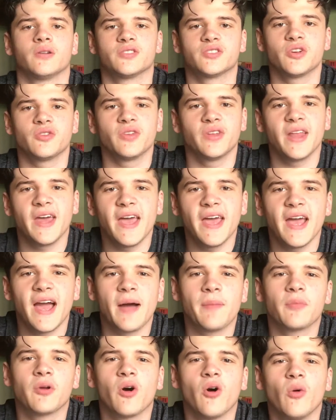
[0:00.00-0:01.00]
So today
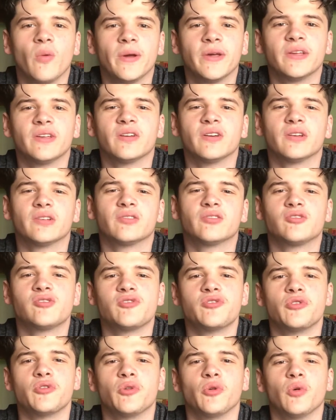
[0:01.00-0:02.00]
I'm going
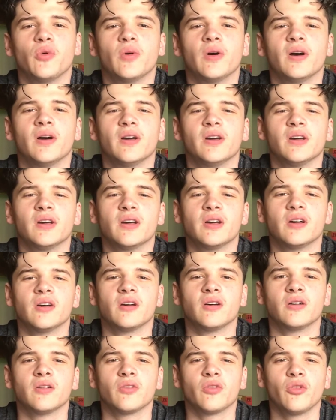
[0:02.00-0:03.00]
to
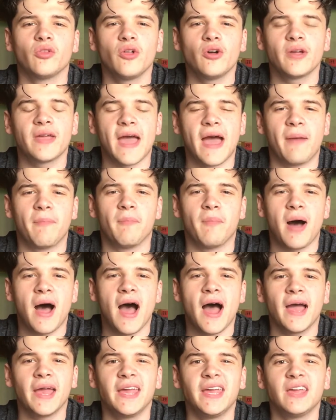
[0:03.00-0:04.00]
look at
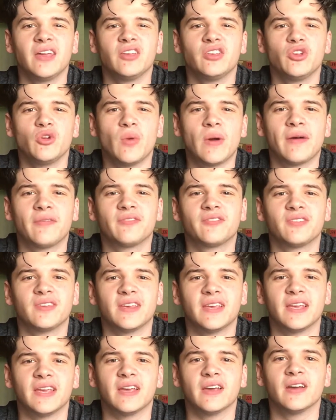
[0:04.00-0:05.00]
my
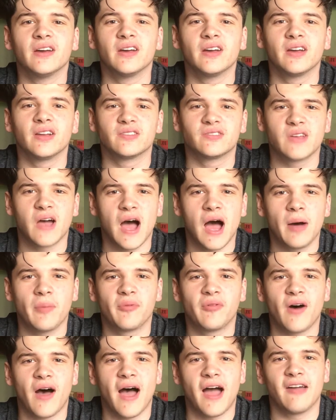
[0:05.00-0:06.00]
UFC
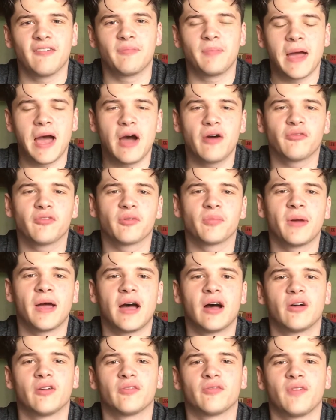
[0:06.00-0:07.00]
top 5 pound for
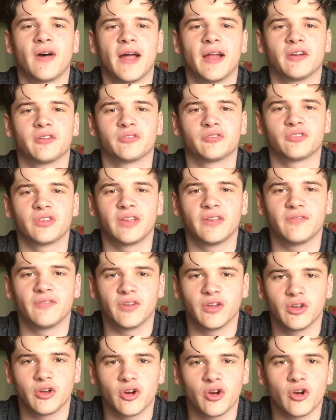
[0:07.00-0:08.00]
pound fighters of
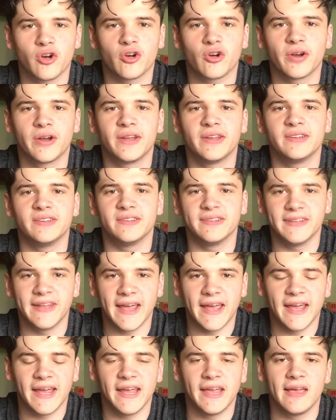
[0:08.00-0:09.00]
the current
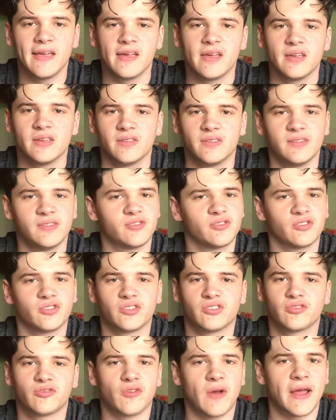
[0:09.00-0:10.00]
day. These are
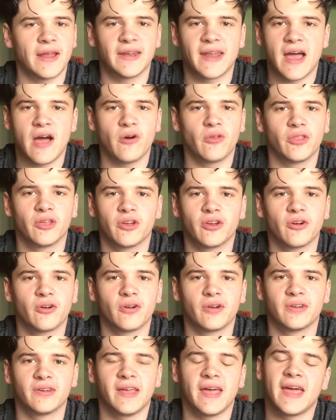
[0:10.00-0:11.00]
just right now in the
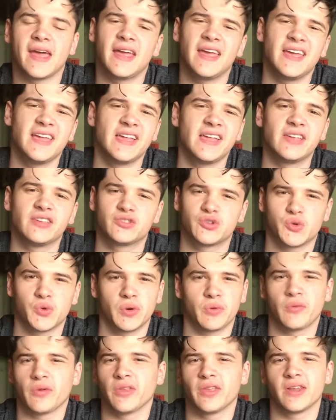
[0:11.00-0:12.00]
current day.
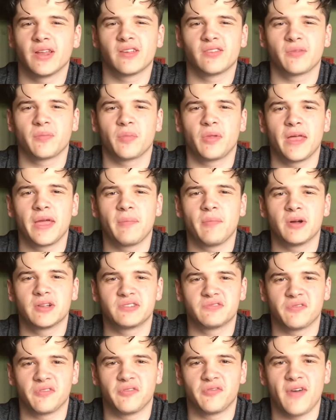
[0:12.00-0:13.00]
History really doesn't play
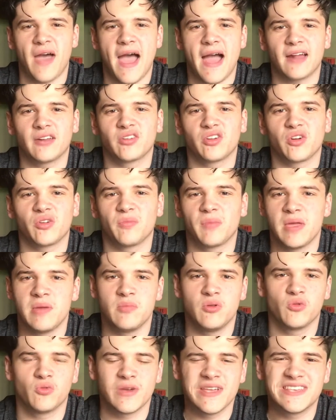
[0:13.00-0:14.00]
much of a factor.
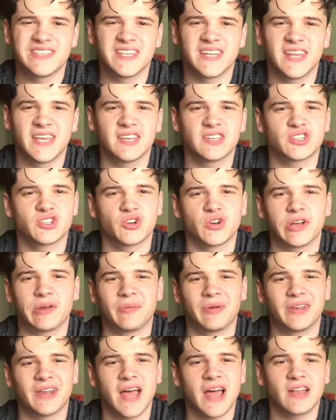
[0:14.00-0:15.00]
Maybe recent history,
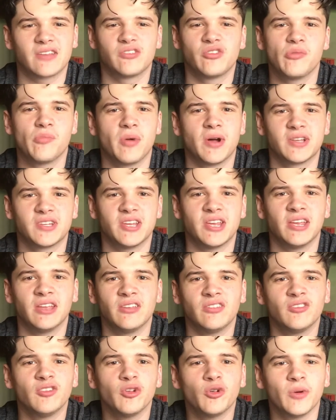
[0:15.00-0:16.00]
but not too much
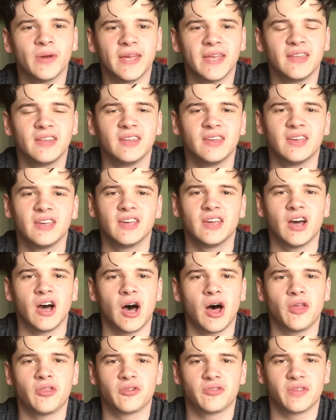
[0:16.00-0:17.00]
into it,
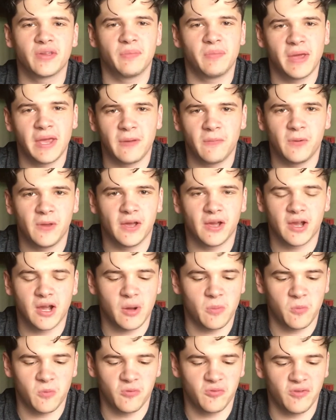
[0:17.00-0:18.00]
other than maybe a
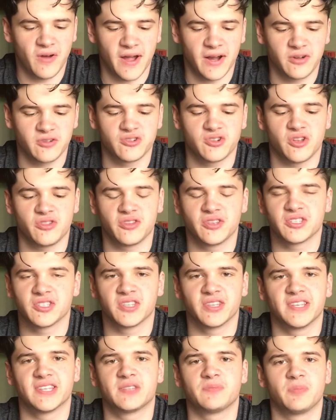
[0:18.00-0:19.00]
couple fighters on
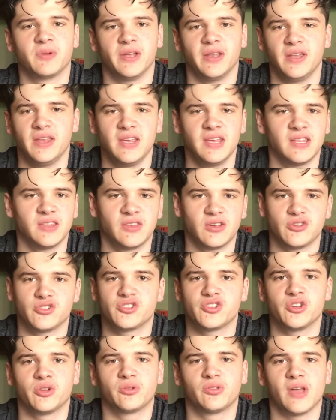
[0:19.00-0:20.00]
this list, but they're
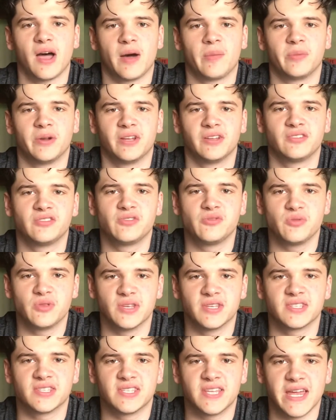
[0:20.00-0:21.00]
still dominant to
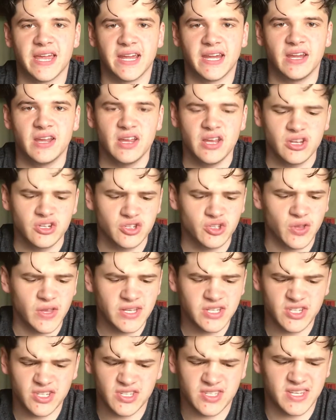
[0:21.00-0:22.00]
this day. So
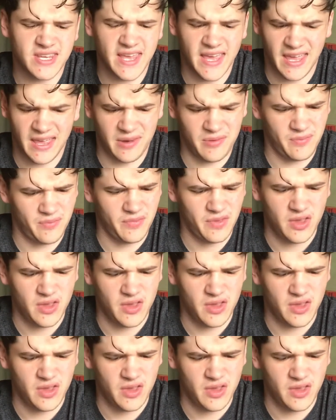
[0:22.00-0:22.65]
let's just get